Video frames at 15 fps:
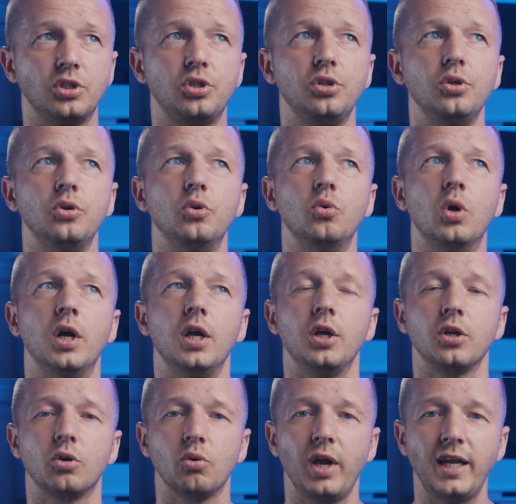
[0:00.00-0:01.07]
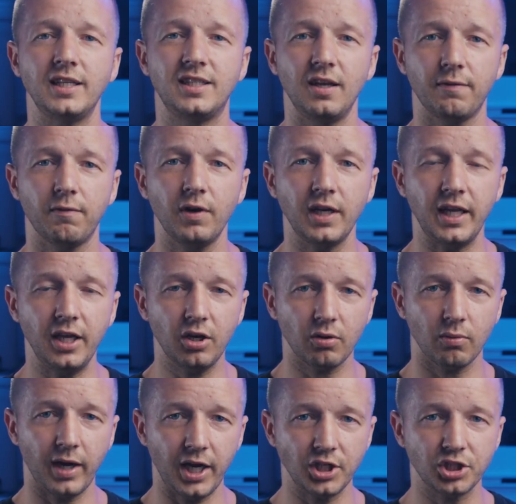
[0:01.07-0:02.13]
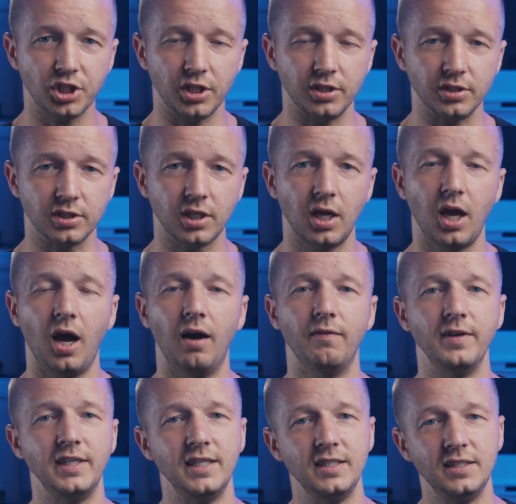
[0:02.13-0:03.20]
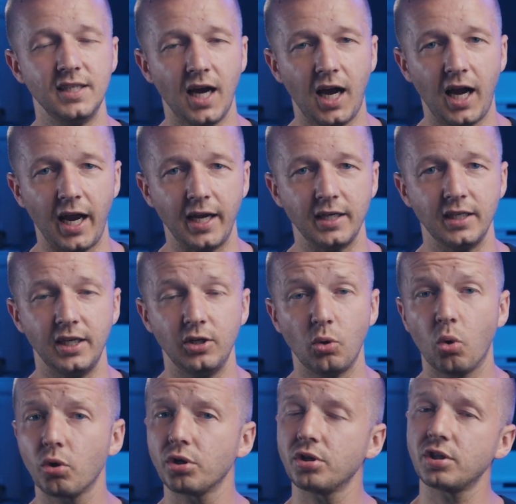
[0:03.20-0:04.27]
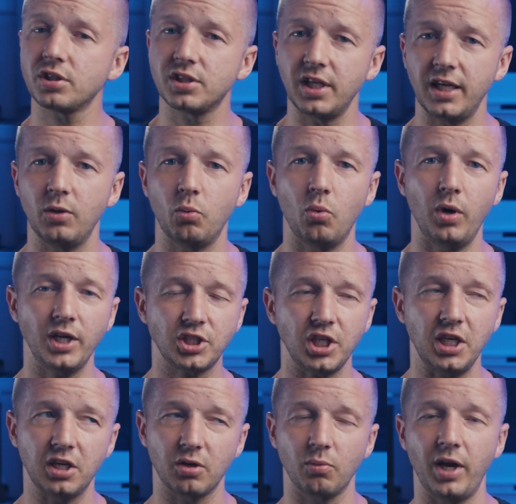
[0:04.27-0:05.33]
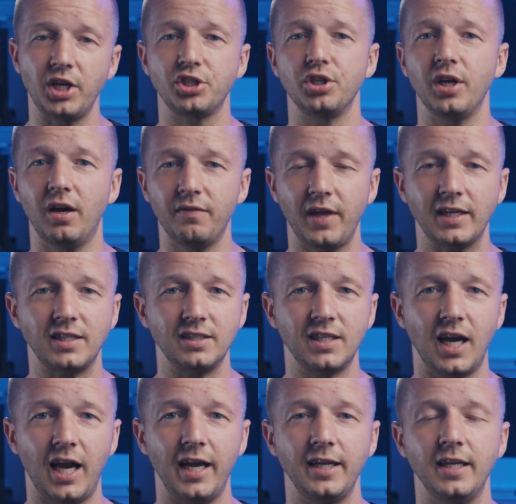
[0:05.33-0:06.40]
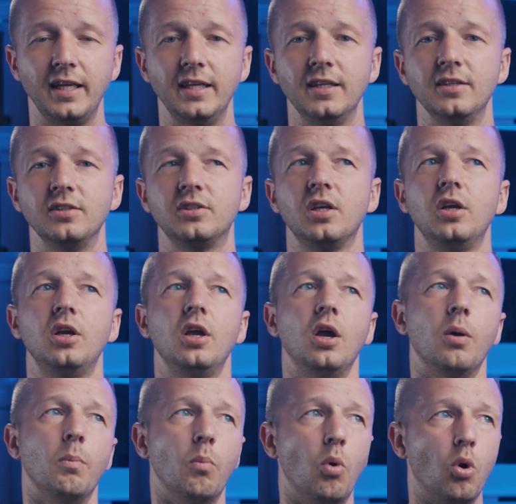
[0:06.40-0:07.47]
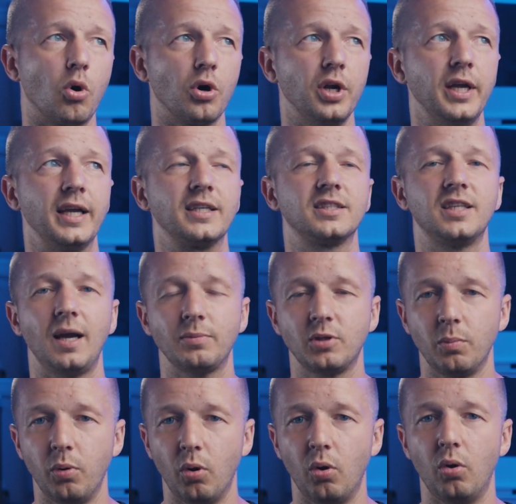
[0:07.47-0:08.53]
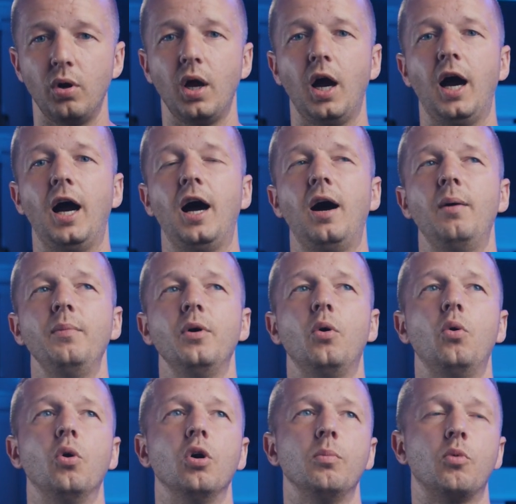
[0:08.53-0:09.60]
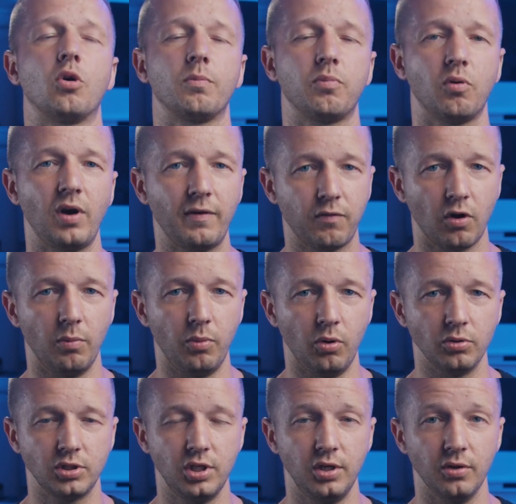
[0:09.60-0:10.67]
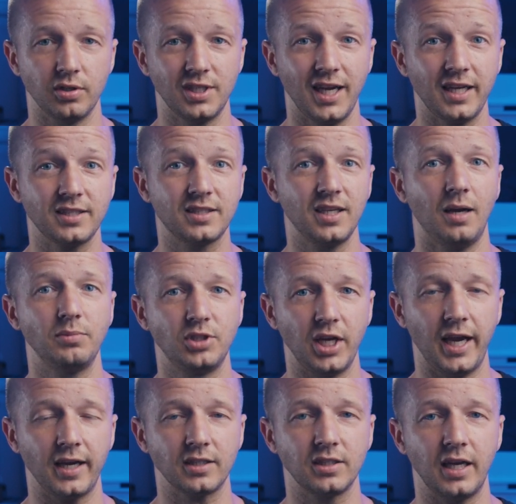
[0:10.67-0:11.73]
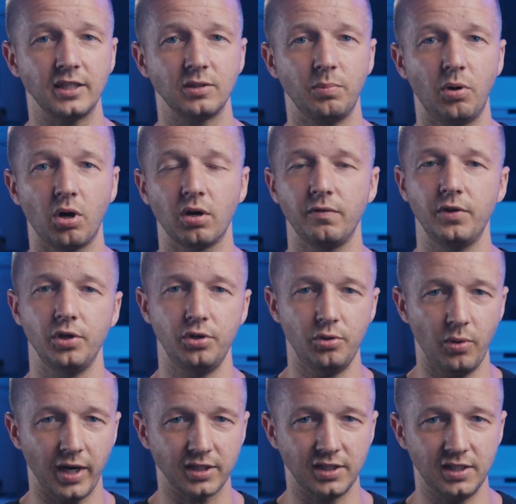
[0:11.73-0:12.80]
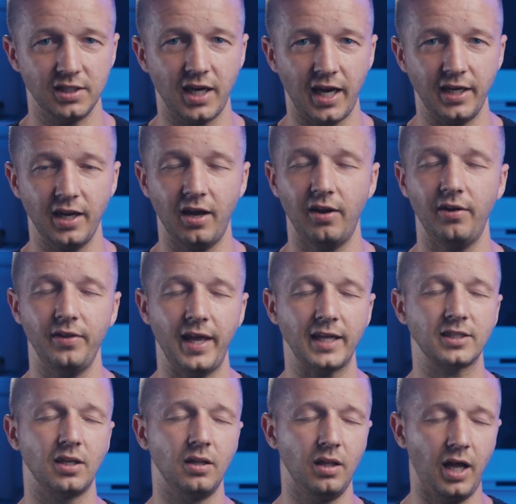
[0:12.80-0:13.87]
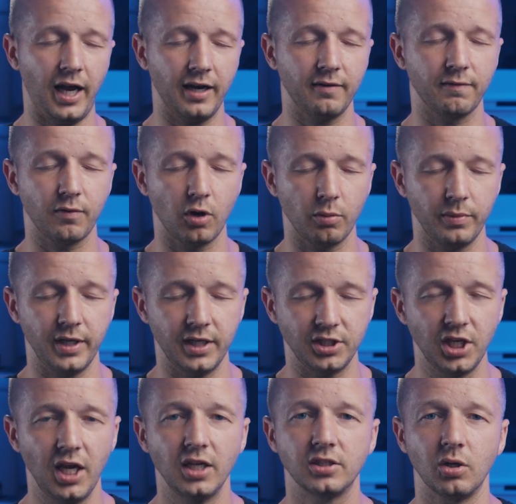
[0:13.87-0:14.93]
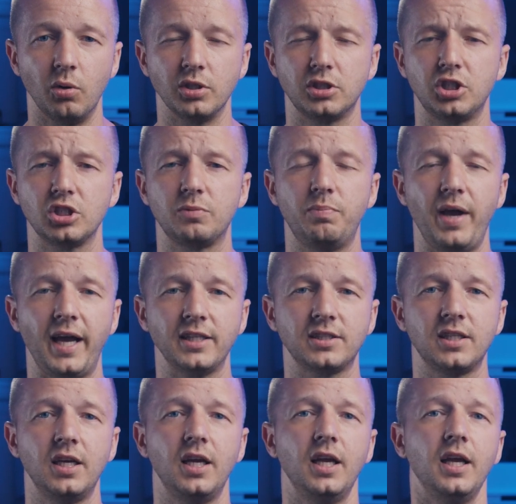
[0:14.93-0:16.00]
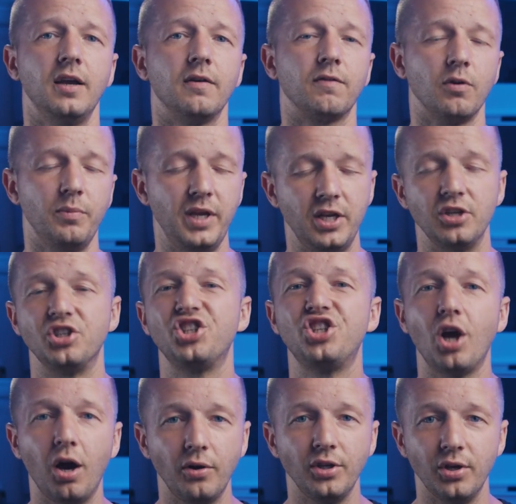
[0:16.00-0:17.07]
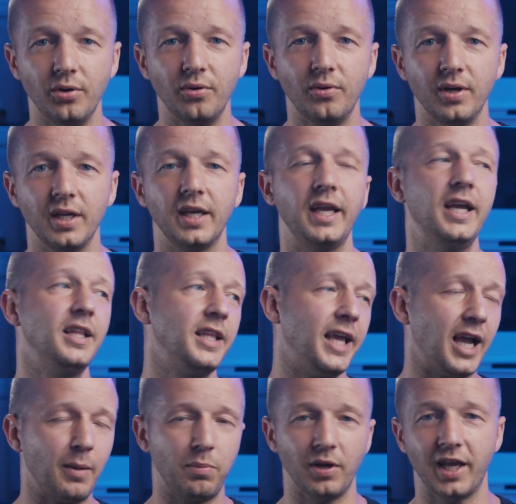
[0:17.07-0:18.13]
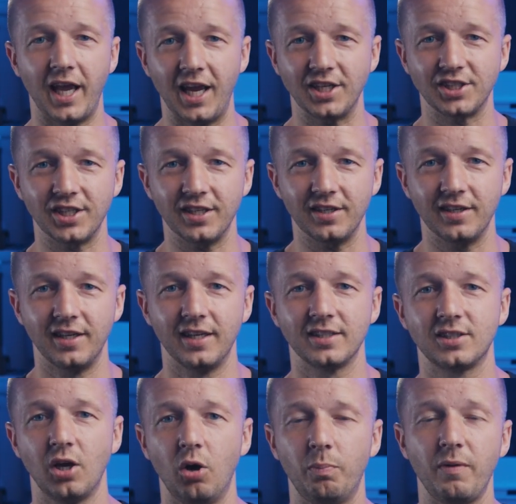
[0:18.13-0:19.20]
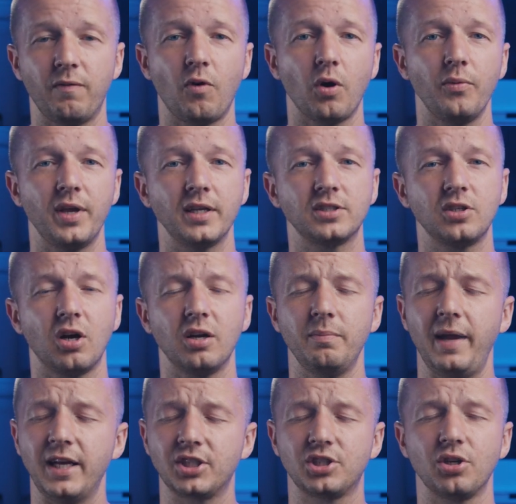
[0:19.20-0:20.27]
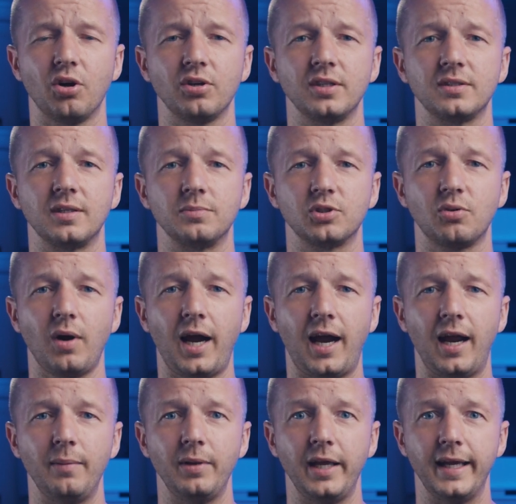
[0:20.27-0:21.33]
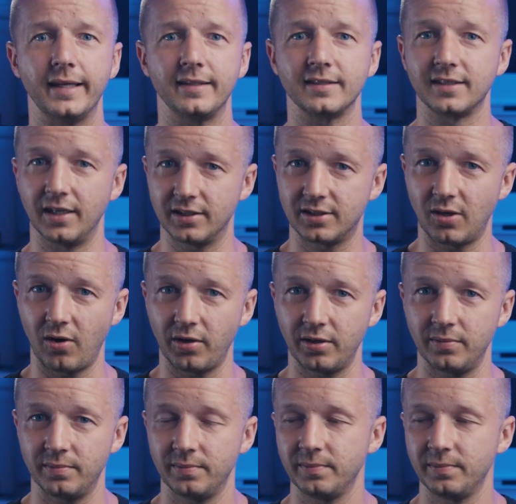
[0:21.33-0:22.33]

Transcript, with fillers: to create different iterations of a design in order to see which iteration of that design is more acceptable um, or more preferable to your test subjects as a part of your UX design. Now, that's a lot of verbiage, so it's just best for me to show you in the application. So before we get started, make sure to subscribe and let's get started.